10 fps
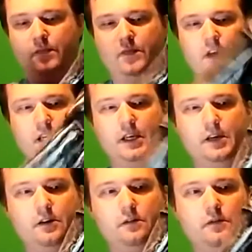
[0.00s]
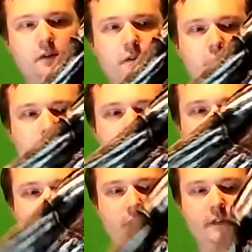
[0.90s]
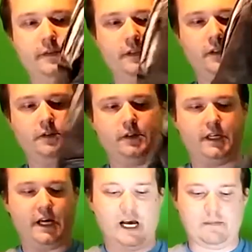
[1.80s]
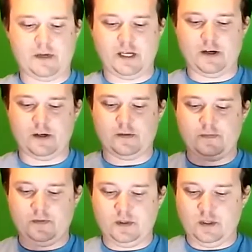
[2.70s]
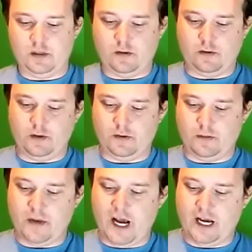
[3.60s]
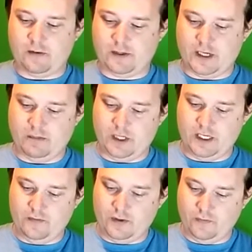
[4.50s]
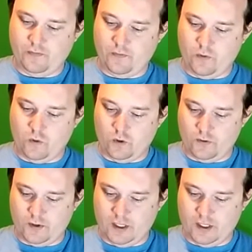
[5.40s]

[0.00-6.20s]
thing here on the hood. There's a gap here on the back, which I believe is for